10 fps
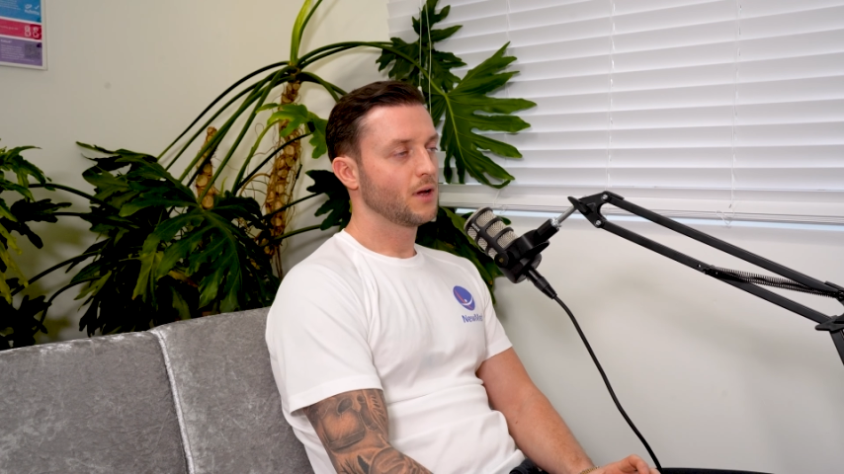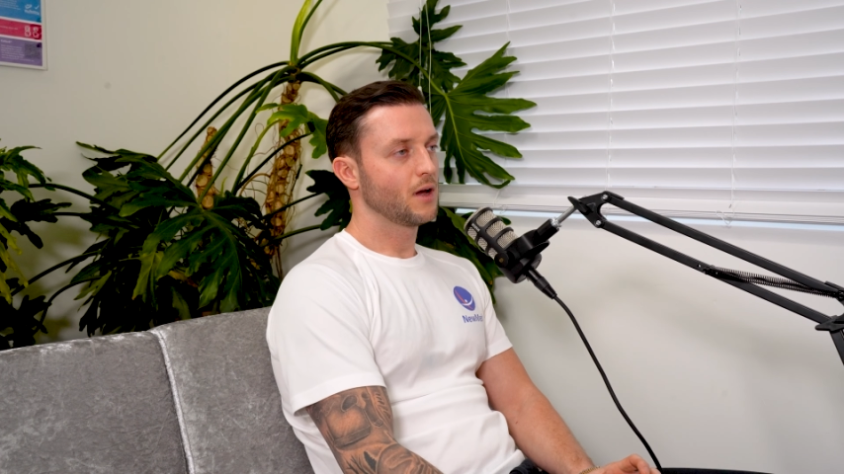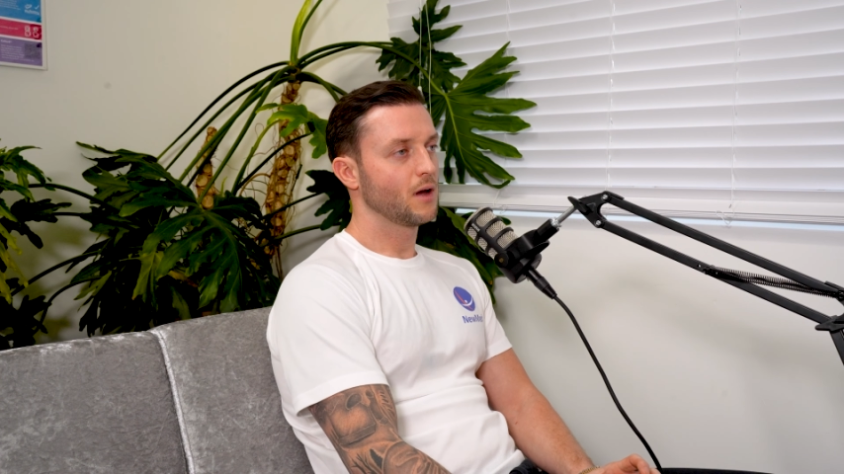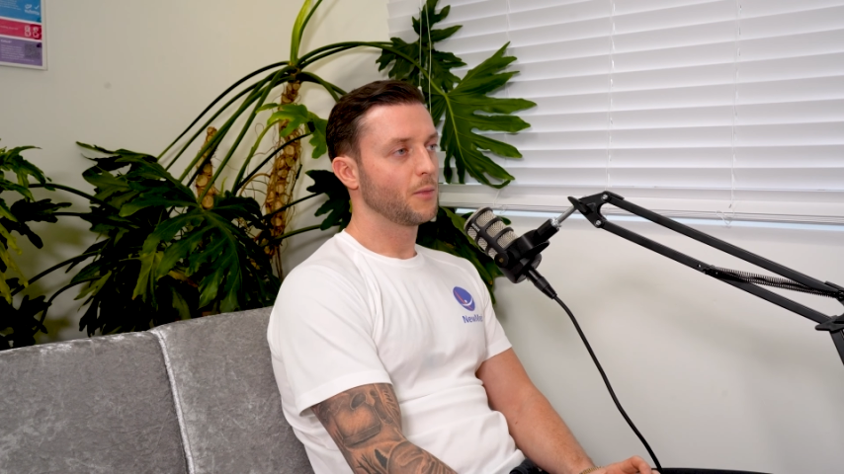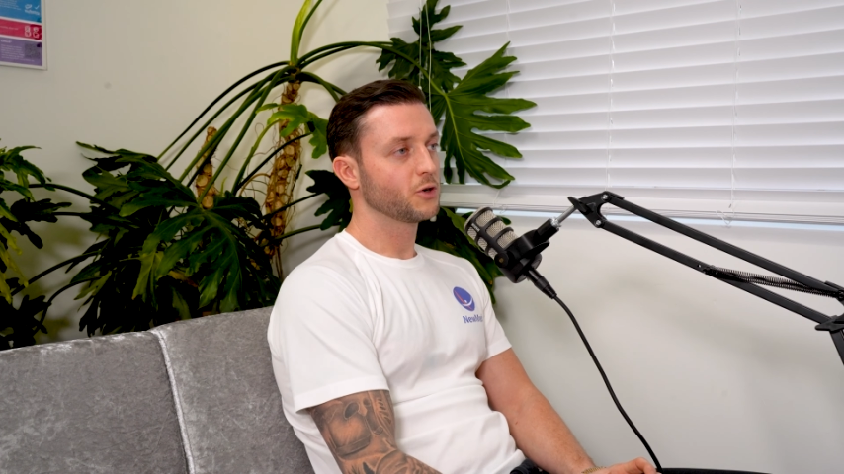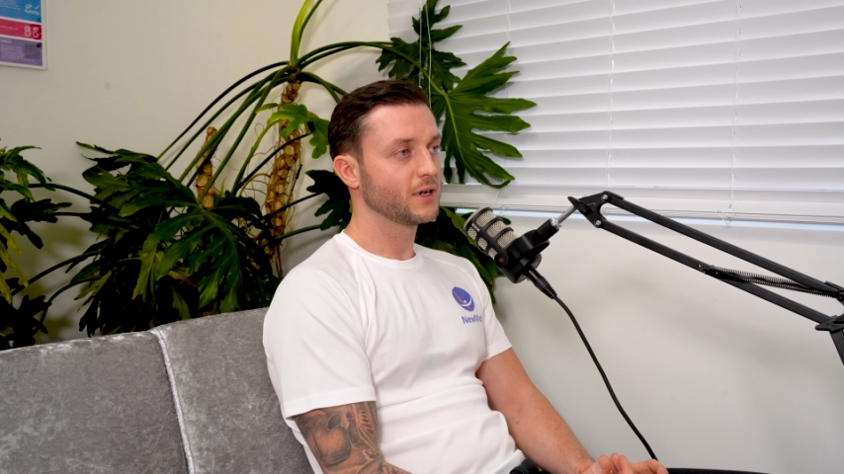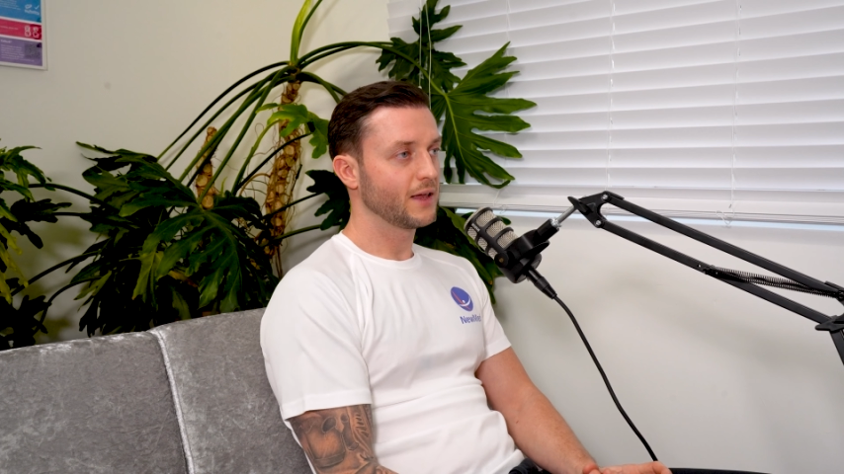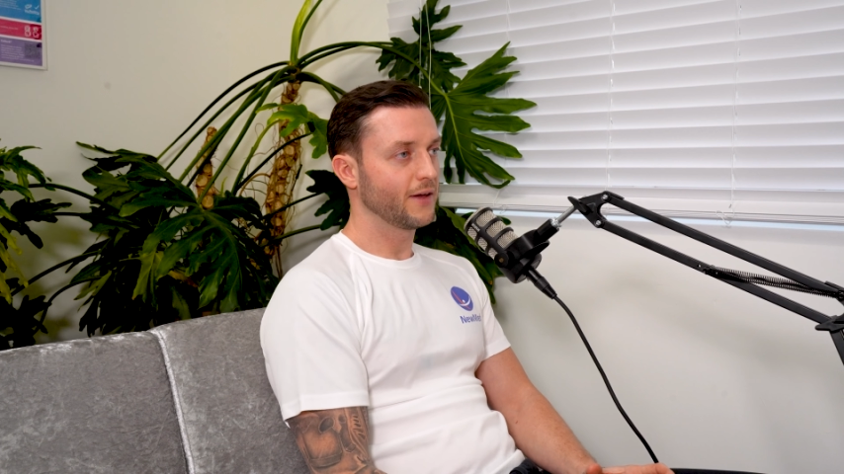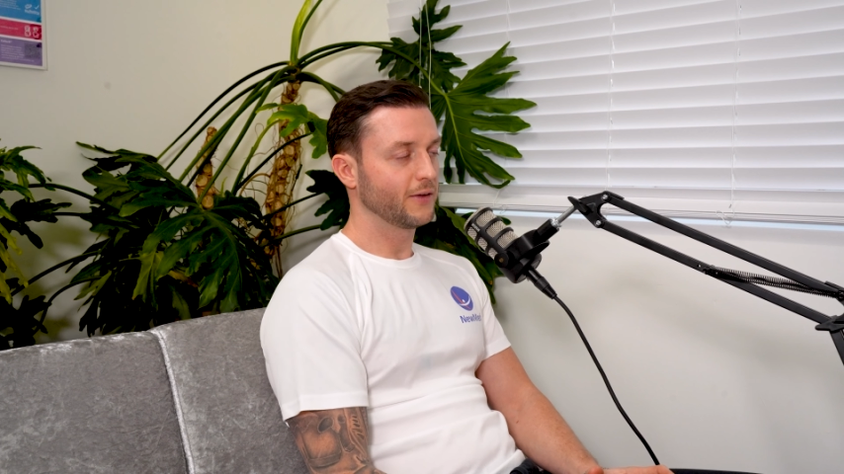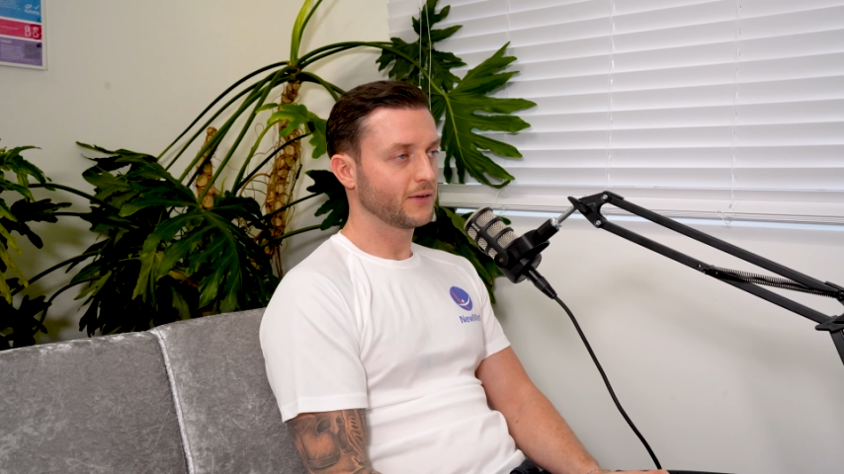
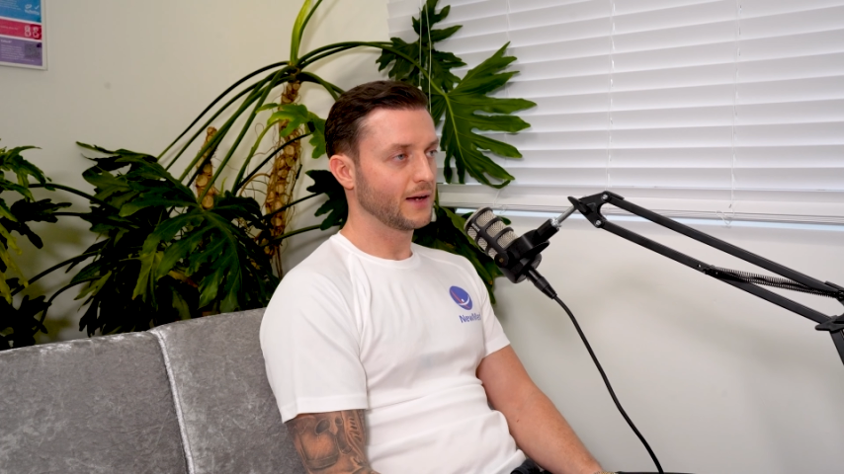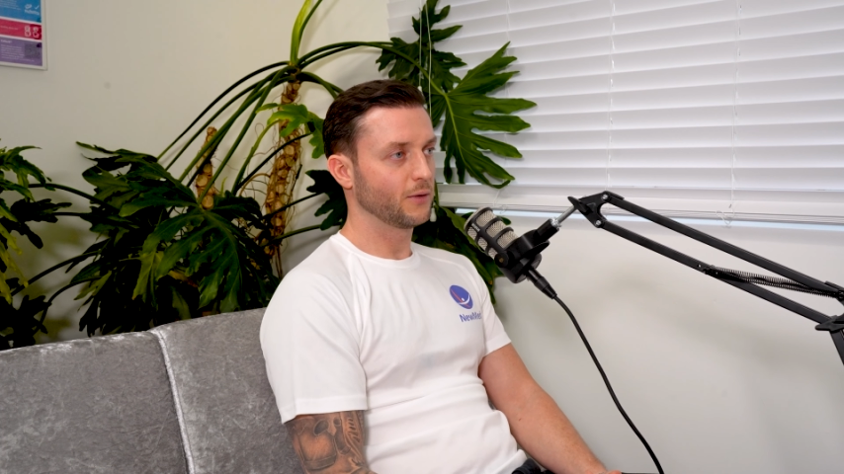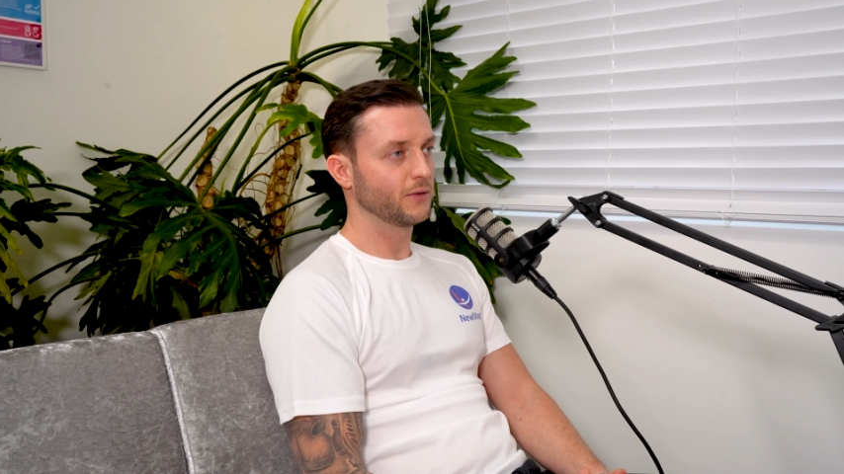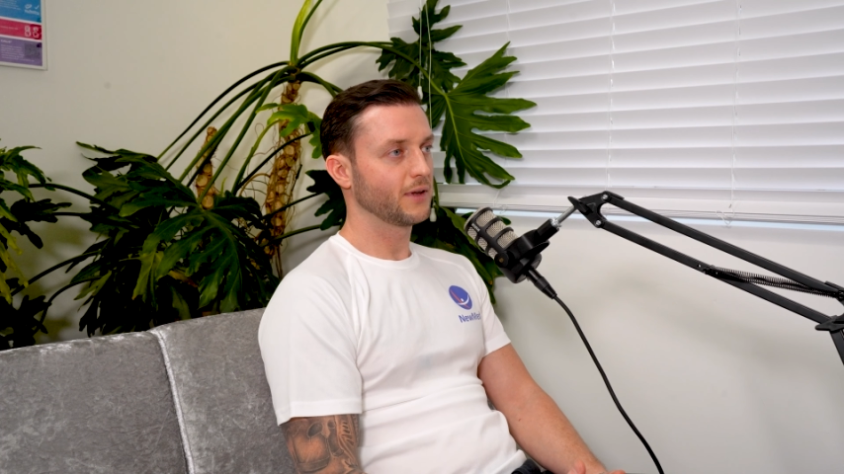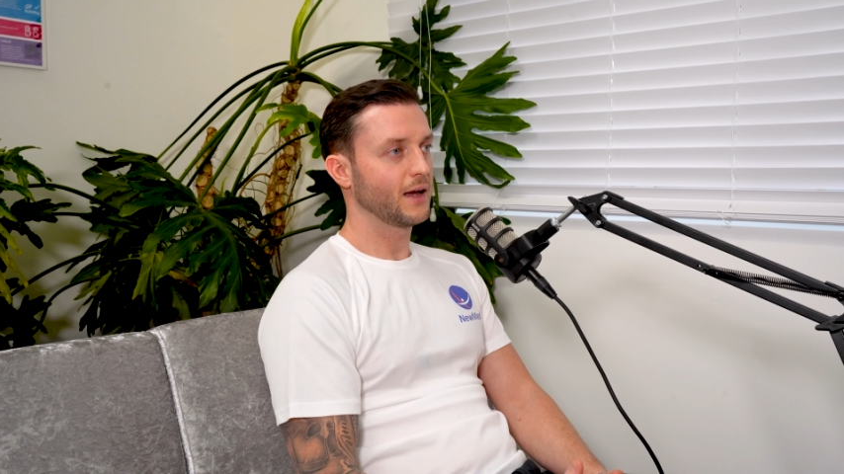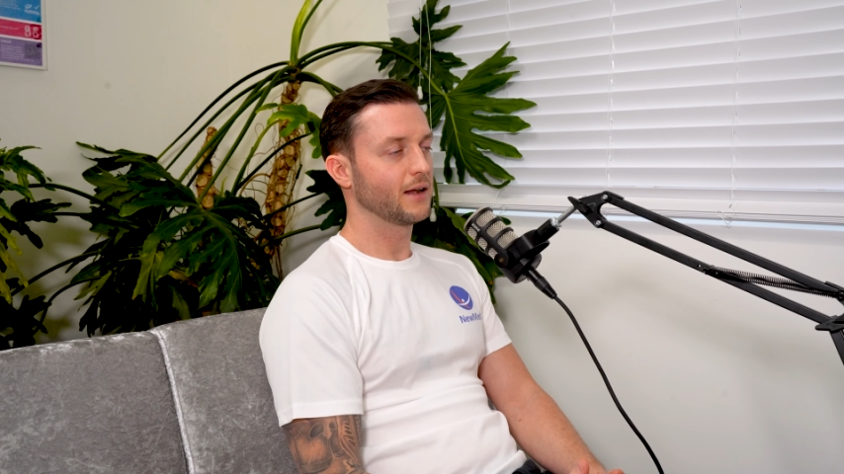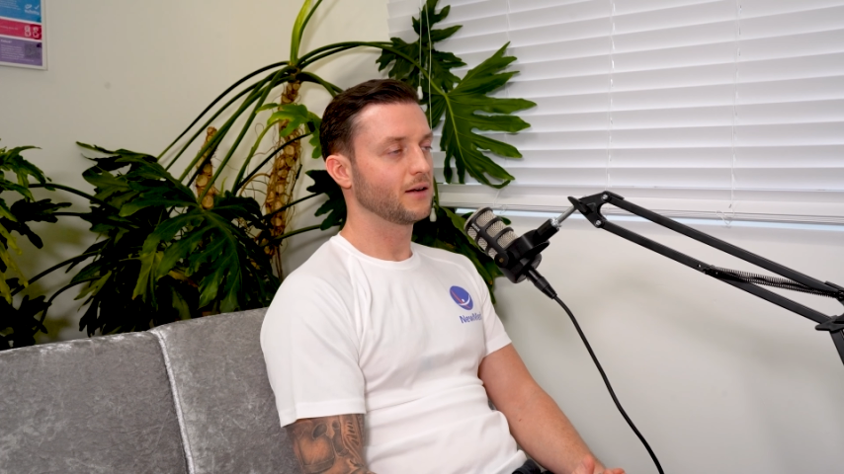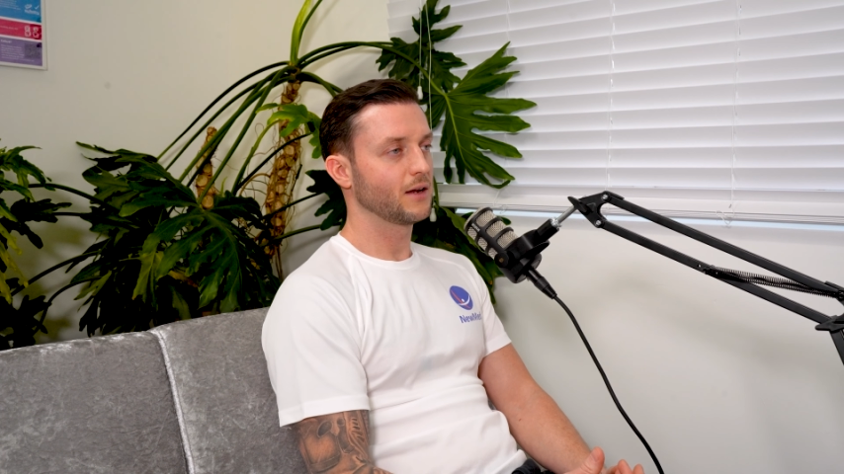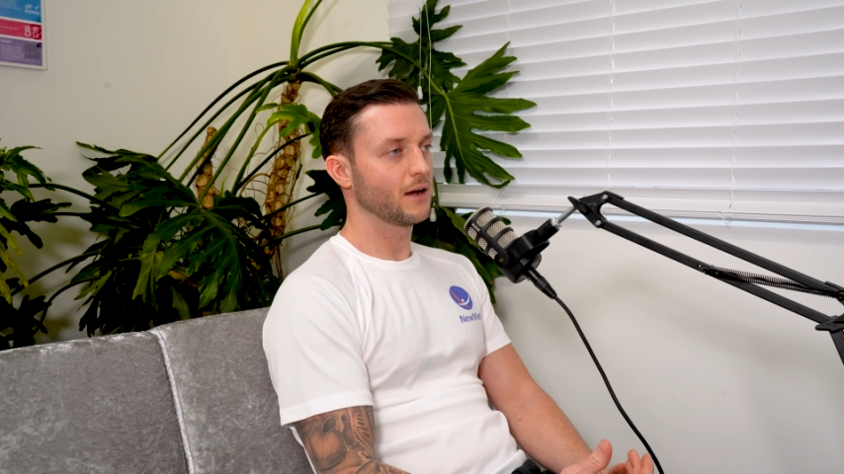modulate those cells and